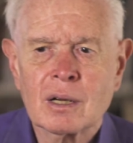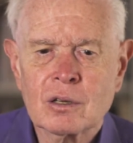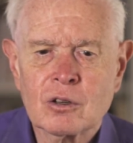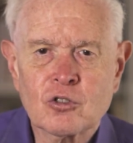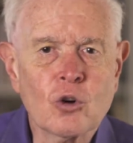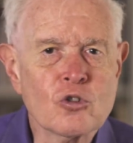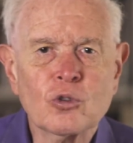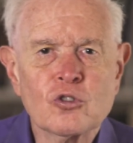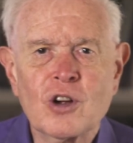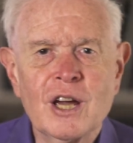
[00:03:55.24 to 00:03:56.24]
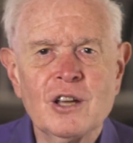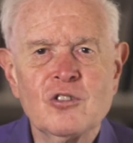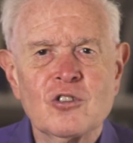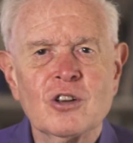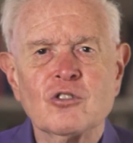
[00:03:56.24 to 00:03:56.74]
social
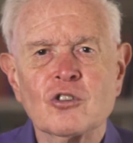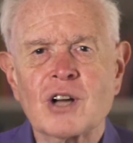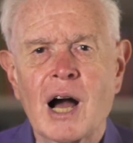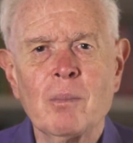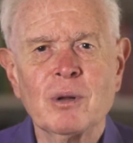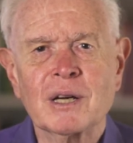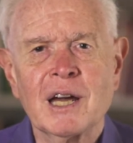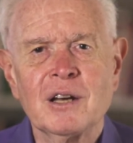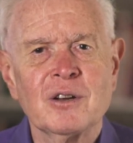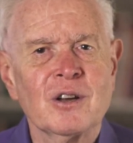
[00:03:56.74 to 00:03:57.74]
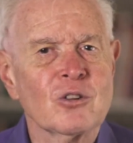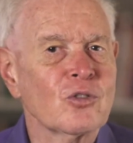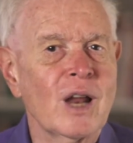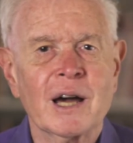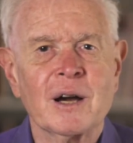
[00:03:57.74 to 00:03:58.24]
change is as complicated as
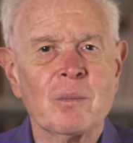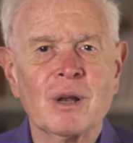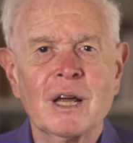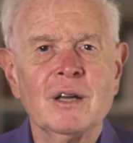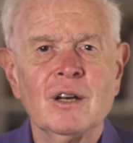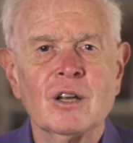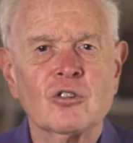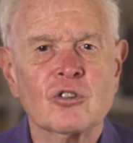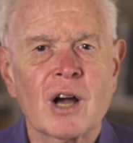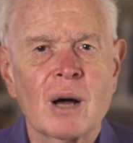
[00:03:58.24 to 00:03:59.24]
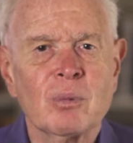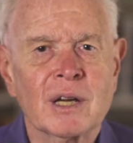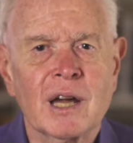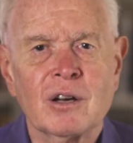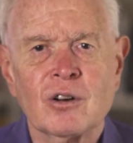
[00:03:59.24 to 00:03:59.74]
flying a plane. It's as
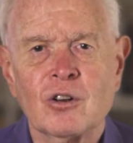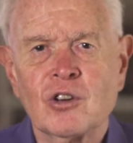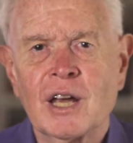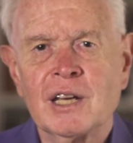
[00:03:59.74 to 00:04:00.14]
complicated as any